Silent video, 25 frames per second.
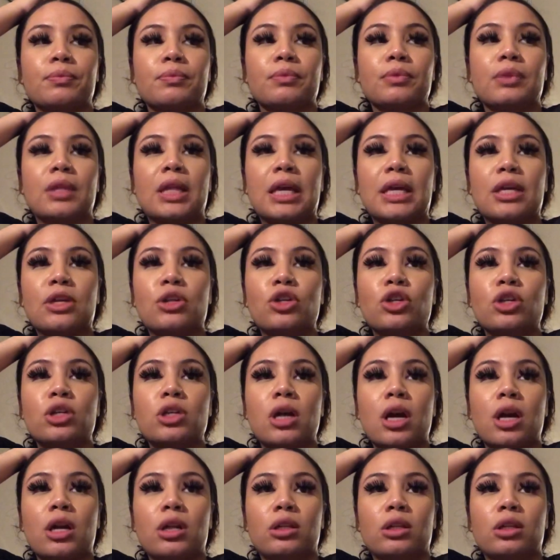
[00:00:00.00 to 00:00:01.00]
Like, you're
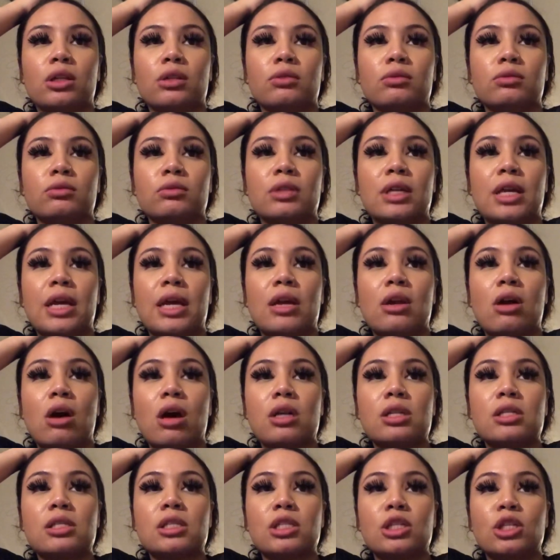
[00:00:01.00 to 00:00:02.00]
not alone. And
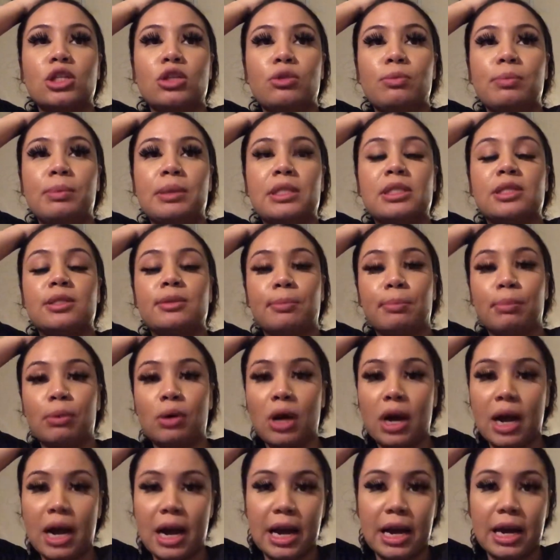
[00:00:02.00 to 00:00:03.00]
honestly, you'd be
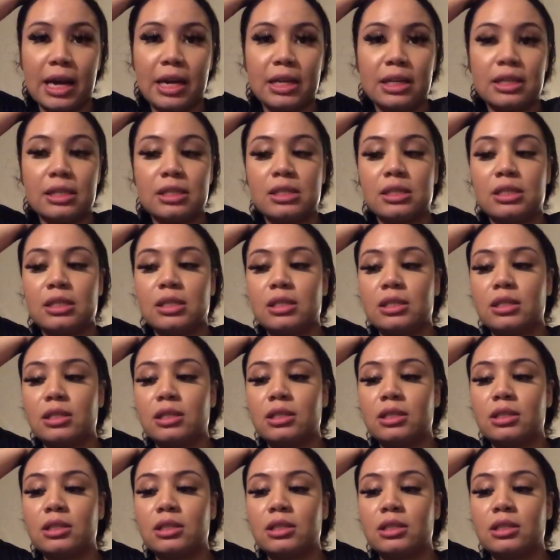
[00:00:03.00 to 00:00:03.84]
surprised